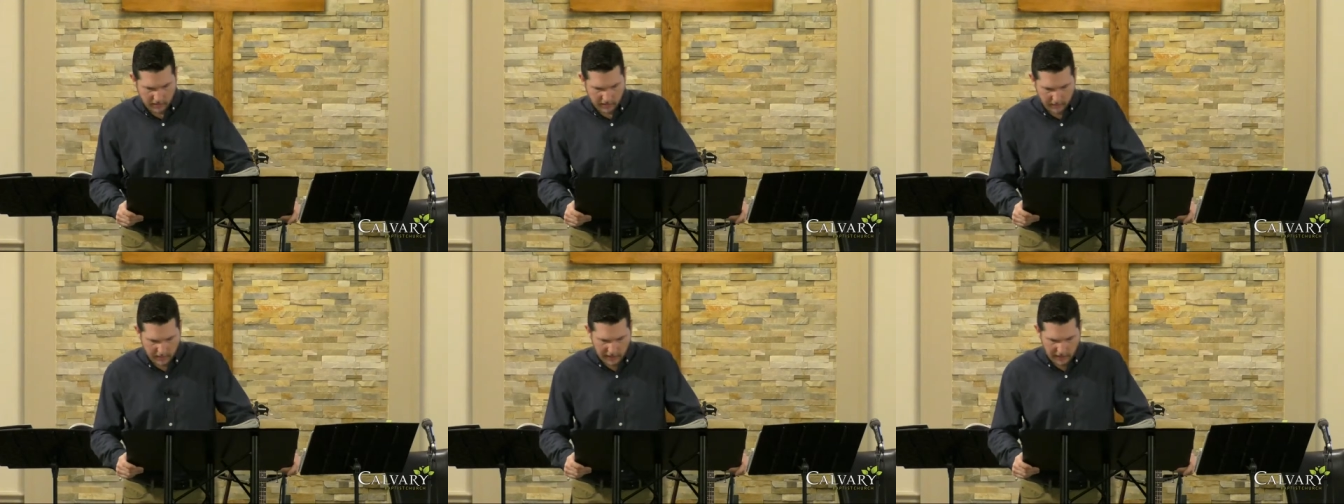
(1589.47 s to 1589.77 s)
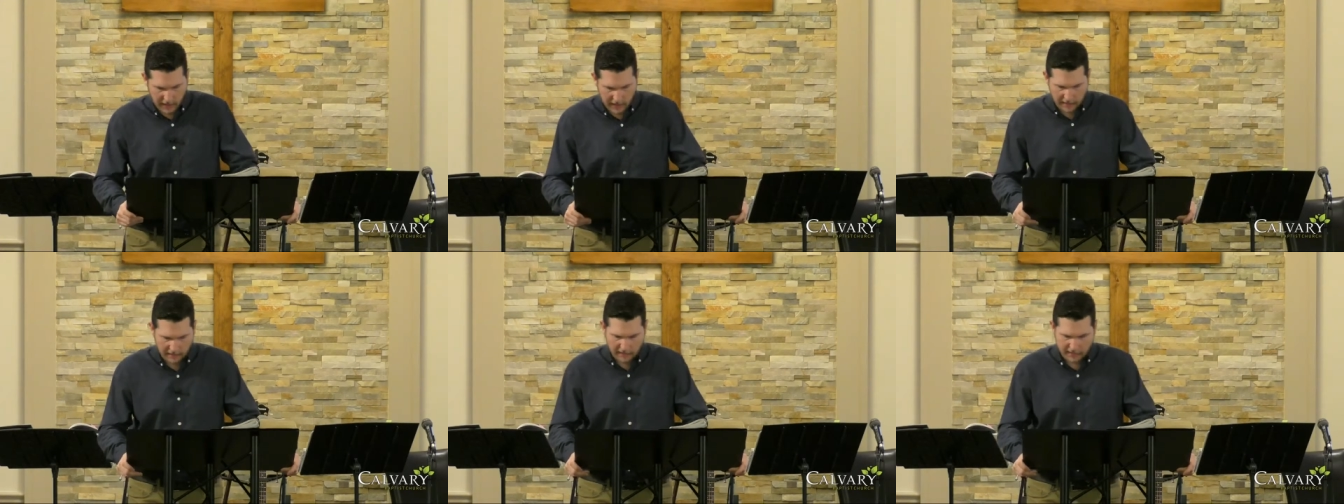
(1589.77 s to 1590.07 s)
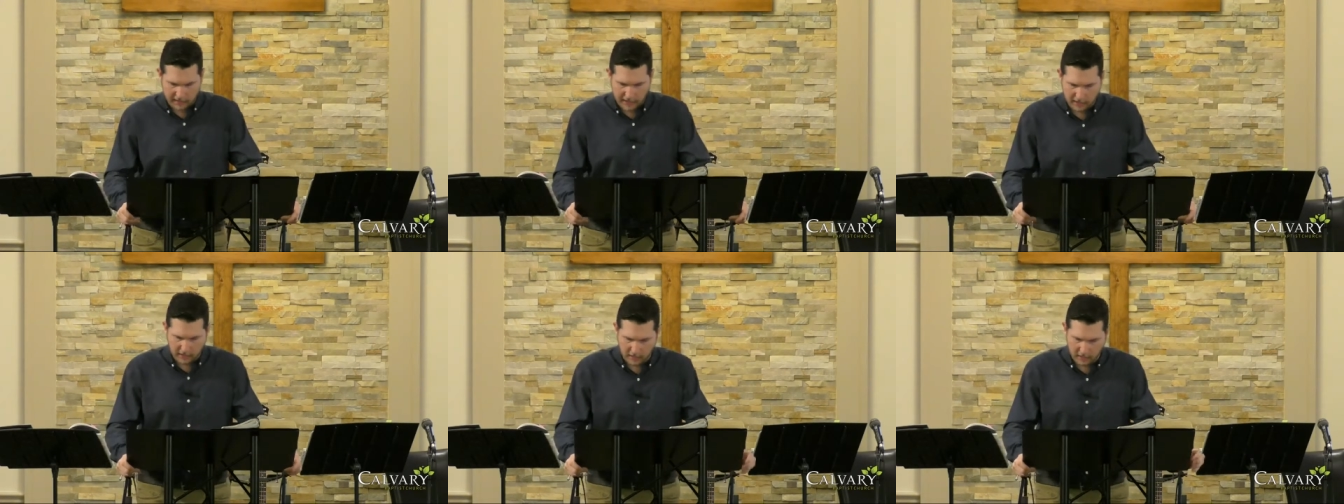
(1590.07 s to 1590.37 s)
in my life
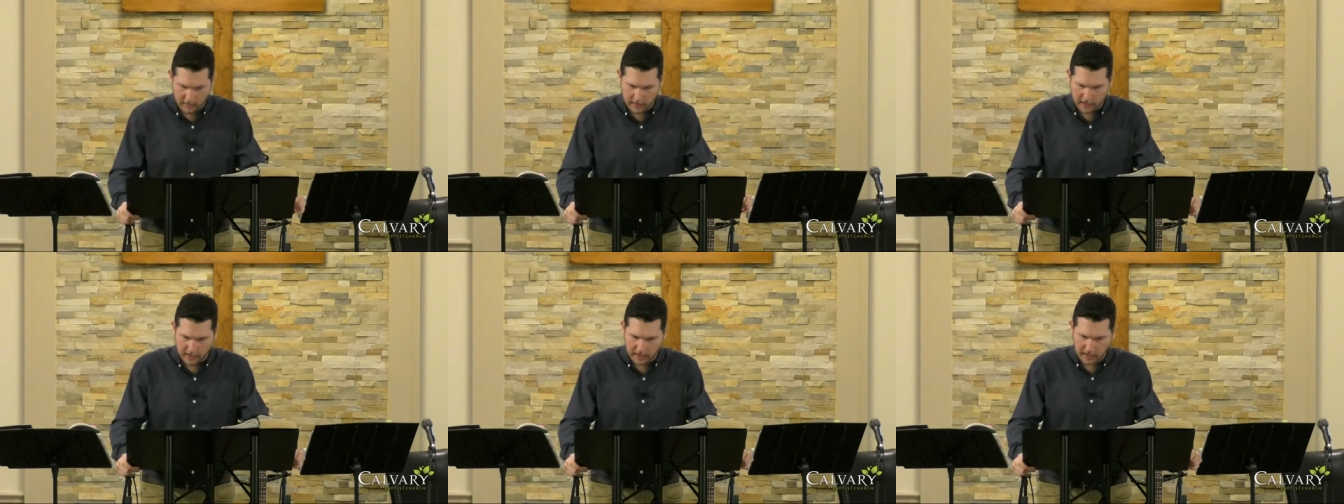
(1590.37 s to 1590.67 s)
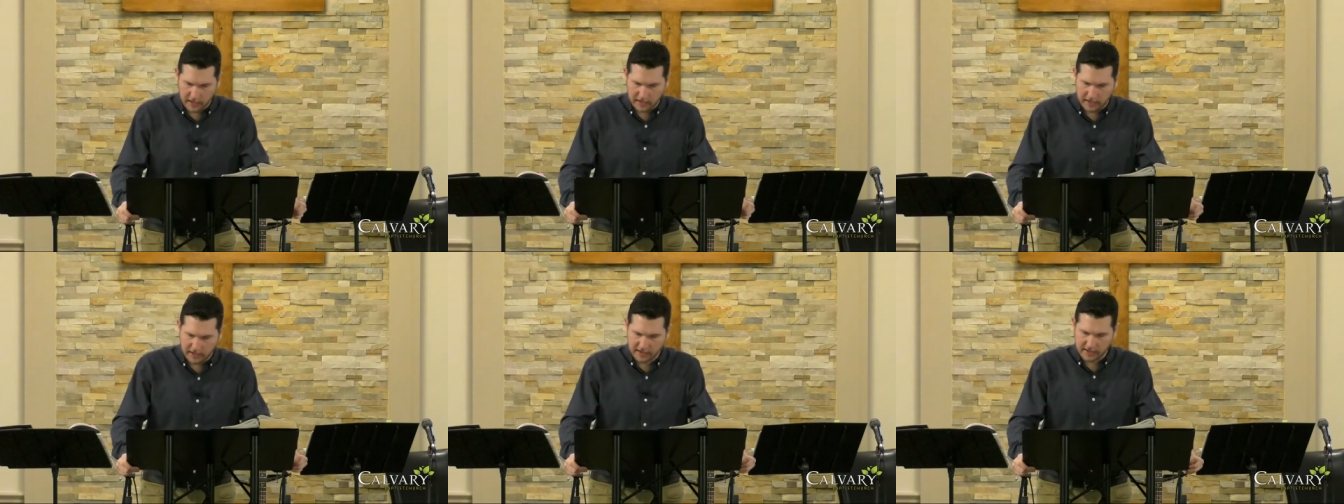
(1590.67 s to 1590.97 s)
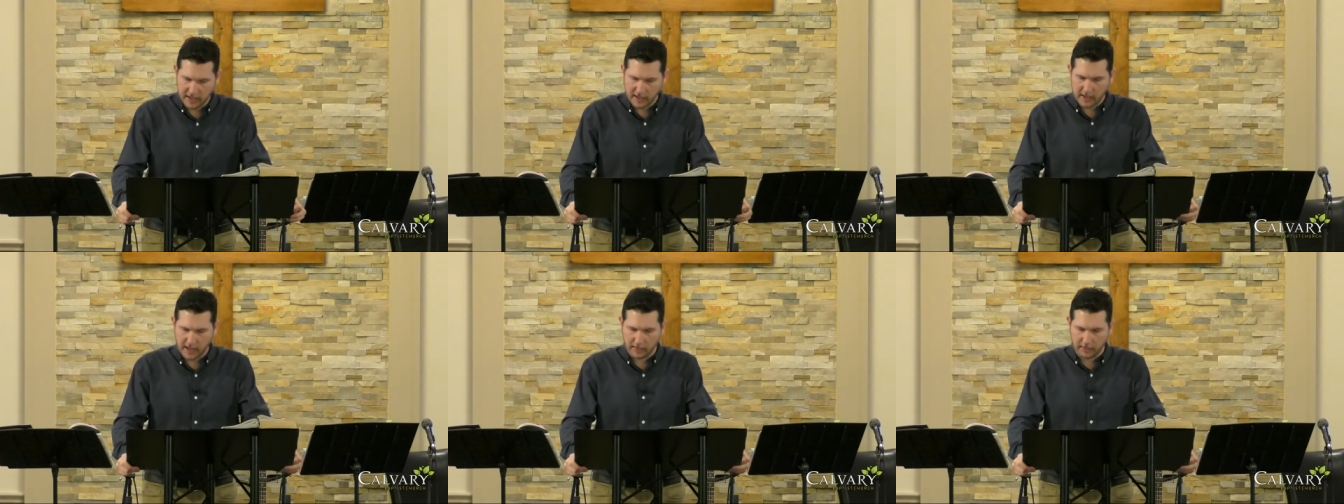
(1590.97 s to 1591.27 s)
is determined to
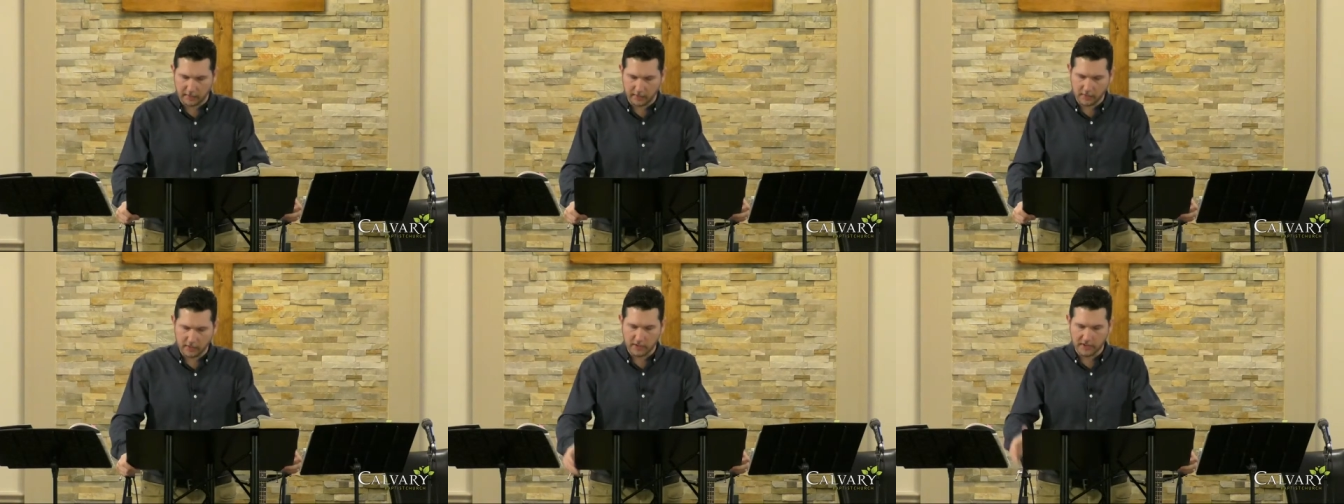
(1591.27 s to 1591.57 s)
see that through.